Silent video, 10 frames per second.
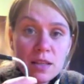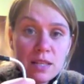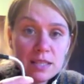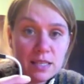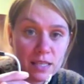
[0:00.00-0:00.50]

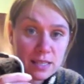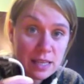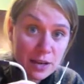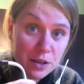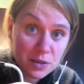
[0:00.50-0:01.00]
this is
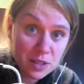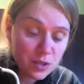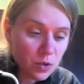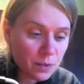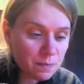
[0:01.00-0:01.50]
how you use this
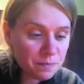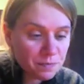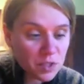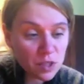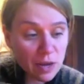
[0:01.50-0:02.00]
tool.
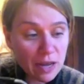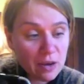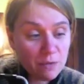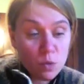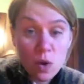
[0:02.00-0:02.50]
So I
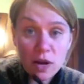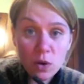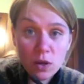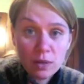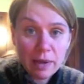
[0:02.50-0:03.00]
have one
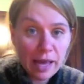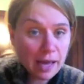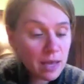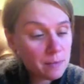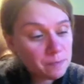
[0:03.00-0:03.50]
hole in my
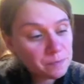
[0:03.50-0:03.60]
egg.